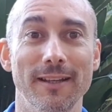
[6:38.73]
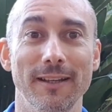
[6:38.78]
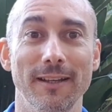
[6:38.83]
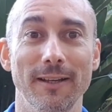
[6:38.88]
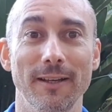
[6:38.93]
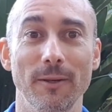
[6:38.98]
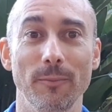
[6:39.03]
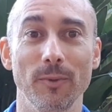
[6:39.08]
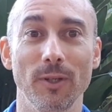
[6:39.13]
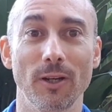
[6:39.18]

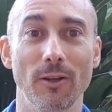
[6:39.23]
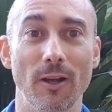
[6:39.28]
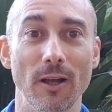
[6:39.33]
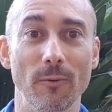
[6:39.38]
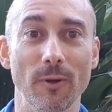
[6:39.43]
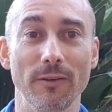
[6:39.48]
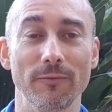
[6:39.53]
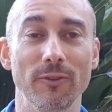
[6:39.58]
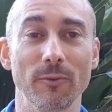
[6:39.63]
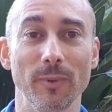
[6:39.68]
I
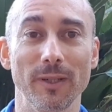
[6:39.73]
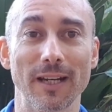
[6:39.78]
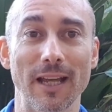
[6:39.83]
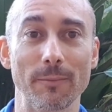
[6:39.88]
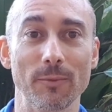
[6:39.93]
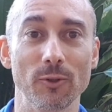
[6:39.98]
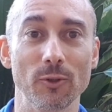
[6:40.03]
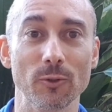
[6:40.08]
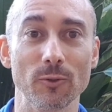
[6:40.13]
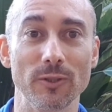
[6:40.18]
went from being
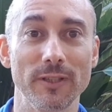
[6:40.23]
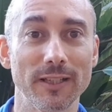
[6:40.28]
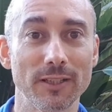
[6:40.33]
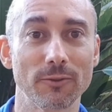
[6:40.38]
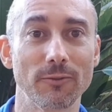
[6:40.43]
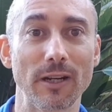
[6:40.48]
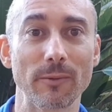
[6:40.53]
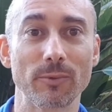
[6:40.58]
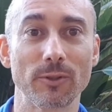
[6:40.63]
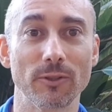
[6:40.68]
able to do
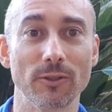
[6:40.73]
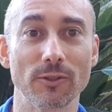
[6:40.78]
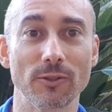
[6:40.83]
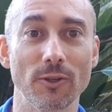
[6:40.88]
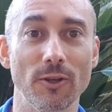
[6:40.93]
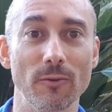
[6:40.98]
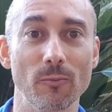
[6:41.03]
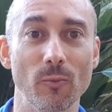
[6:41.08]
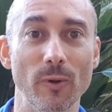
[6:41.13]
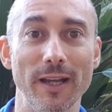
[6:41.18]
6 reps on a
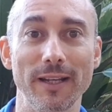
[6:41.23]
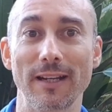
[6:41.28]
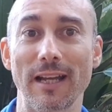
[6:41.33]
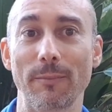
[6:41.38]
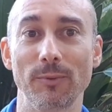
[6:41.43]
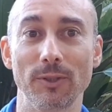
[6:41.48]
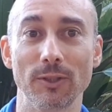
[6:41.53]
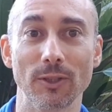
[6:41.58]
certain weight up